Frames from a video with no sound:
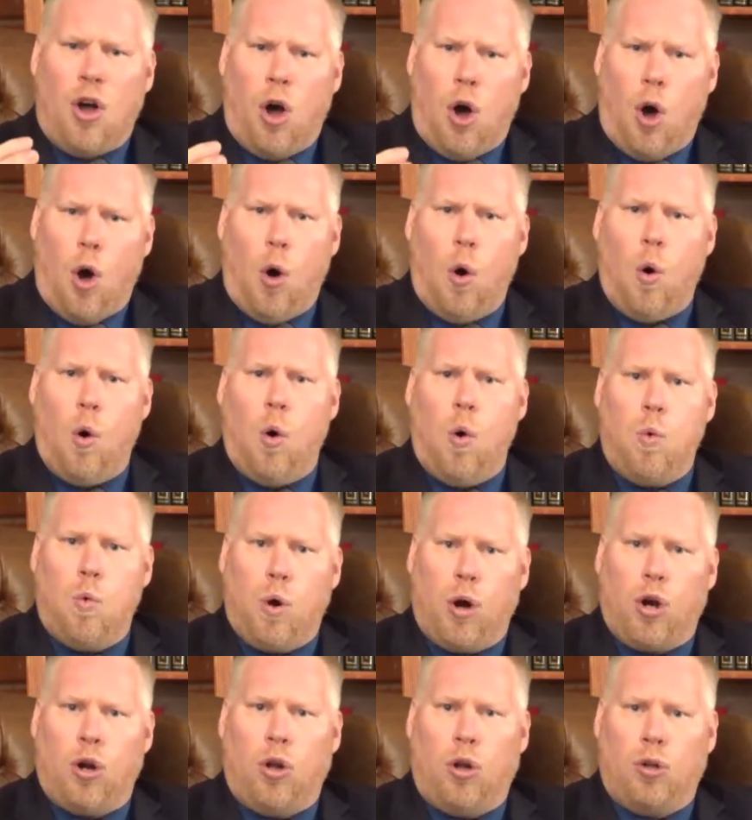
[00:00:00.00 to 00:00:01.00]
whole
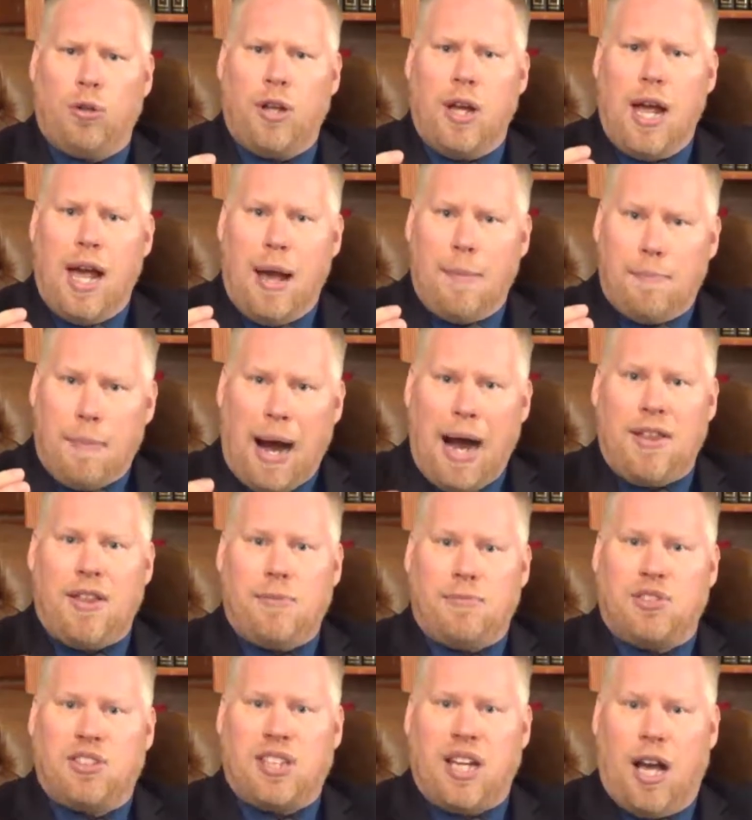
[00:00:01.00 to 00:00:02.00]
world by
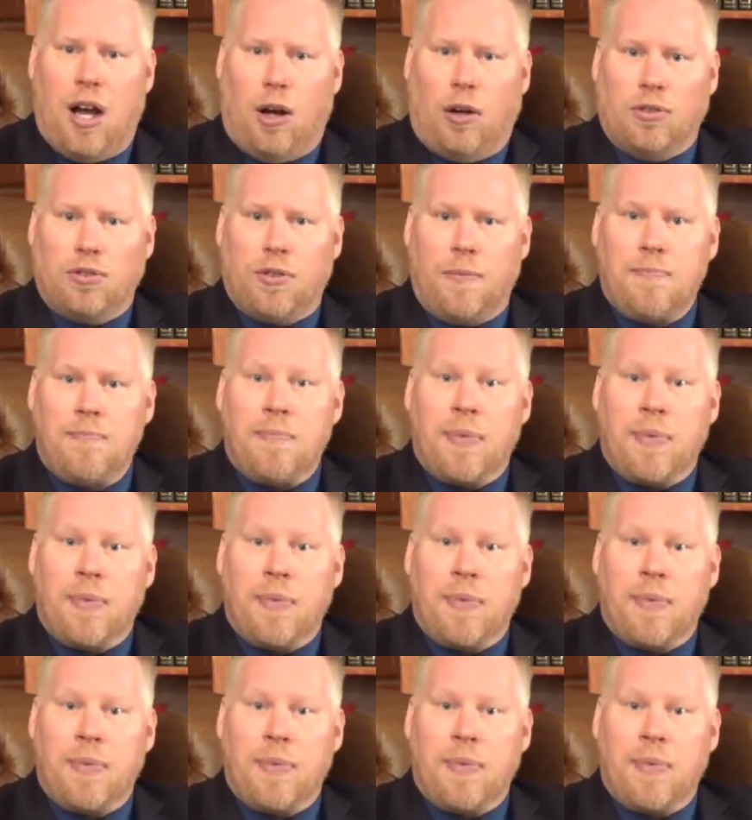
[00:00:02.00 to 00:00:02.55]
themselves.